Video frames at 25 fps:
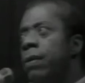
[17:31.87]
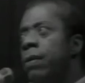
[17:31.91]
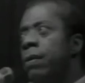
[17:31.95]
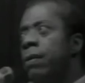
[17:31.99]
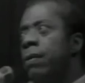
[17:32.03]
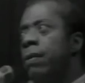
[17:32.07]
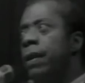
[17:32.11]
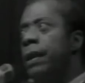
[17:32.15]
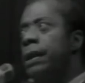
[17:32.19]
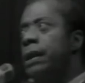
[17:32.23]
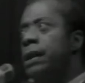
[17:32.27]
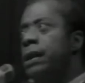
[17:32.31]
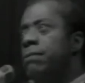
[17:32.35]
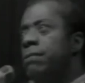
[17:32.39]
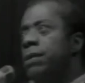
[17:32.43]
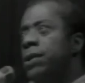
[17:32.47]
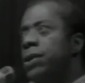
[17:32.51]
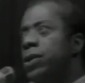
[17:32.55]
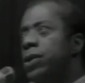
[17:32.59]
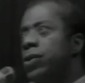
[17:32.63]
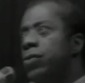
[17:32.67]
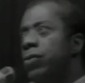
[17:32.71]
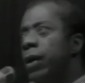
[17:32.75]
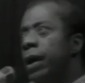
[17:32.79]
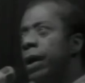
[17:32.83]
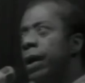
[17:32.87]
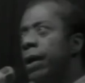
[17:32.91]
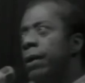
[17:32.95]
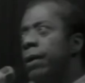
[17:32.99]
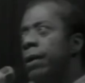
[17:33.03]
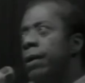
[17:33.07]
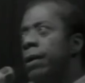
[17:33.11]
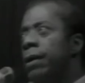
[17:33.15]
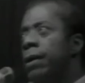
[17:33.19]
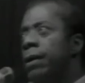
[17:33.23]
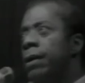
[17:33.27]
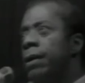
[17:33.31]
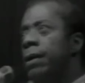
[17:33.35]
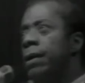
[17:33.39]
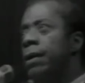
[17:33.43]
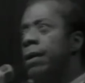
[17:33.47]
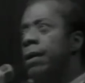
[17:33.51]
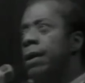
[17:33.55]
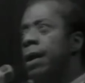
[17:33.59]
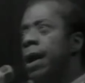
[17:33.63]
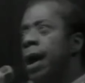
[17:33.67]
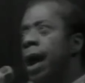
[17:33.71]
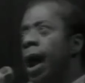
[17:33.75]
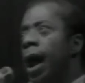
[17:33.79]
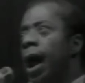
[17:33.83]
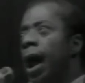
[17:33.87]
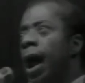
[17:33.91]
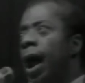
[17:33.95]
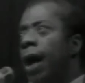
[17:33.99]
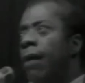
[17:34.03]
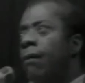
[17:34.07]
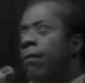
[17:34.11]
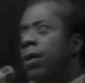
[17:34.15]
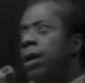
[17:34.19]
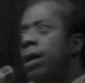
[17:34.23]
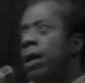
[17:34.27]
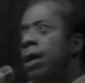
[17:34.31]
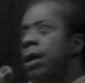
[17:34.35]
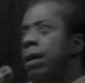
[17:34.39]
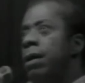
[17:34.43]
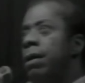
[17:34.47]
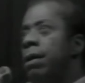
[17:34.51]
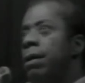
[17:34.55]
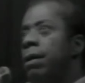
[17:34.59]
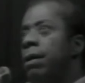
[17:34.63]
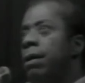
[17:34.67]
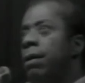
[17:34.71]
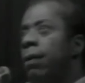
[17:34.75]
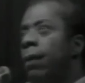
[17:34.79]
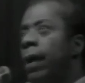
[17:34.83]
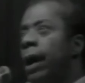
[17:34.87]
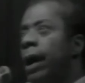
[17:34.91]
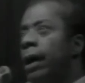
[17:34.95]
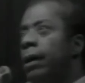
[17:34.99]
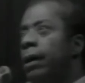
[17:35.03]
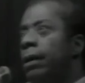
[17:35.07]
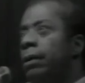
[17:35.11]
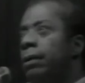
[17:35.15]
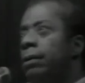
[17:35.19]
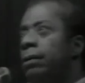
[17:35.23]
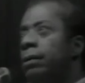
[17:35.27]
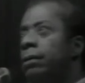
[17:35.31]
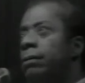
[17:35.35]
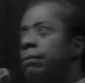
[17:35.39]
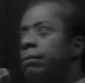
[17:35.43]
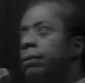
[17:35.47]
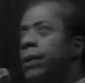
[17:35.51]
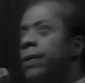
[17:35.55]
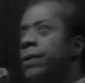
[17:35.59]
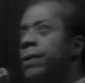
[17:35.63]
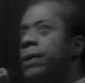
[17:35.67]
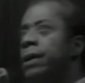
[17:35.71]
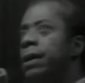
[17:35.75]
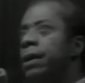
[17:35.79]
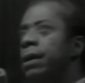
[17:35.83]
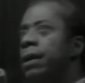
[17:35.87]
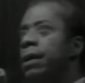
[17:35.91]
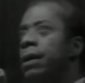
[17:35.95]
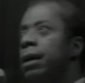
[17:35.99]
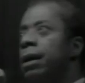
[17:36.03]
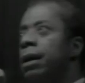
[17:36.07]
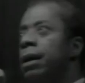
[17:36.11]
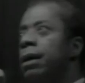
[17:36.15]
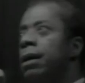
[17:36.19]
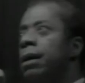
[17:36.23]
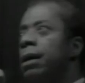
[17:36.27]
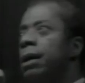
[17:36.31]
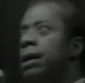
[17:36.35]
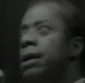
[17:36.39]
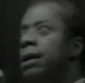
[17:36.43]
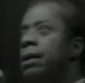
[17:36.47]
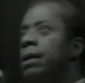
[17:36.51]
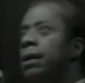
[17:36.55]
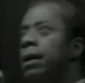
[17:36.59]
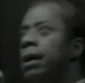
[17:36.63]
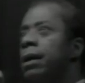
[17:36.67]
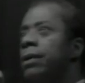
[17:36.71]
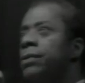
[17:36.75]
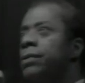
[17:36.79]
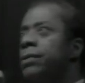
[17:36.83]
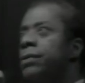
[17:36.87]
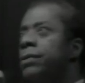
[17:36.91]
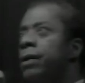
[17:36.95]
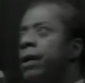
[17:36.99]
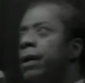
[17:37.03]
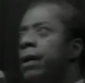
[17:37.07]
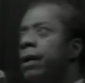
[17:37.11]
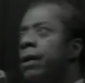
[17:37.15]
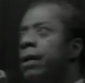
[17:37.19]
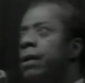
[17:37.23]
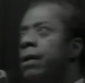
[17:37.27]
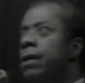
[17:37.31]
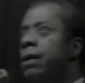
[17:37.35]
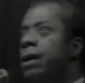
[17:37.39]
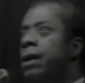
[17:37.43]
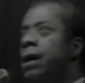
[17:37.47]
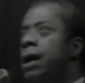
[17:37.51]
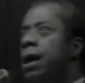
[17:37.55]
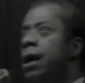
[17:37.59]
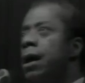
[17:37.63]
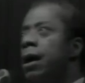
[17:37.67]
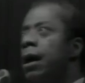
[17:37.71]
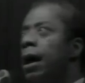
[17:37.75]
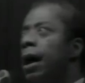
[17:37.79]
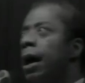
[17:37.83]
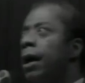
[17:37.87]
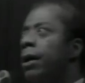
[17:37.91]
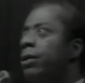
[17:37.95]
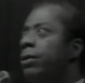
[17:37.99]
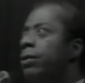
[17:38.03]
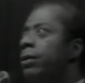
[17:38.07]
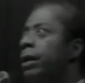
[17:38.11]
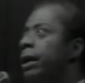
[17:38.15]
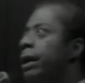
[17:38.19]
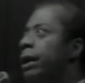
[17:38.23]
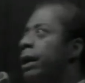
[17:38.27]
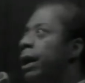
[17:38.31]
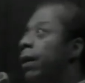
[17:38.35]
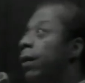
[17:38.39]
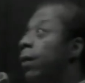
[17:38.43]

That's the mystery. Every white person in this country, I do not care